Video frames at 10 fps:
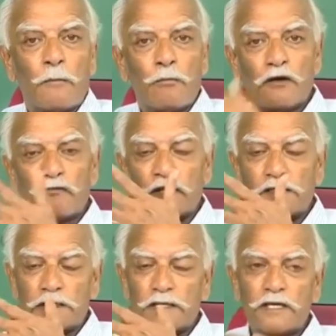But when
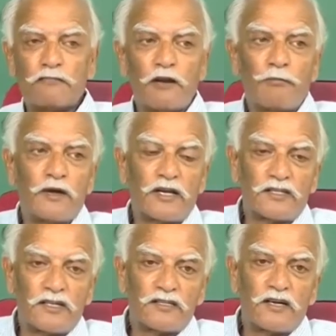such a development
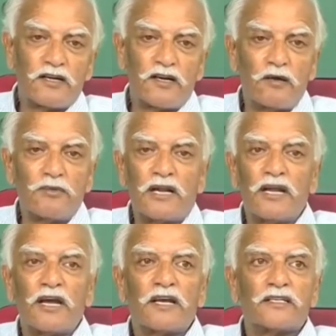existed in urban
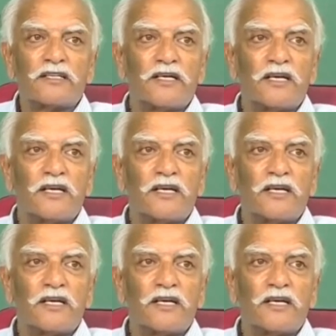areas,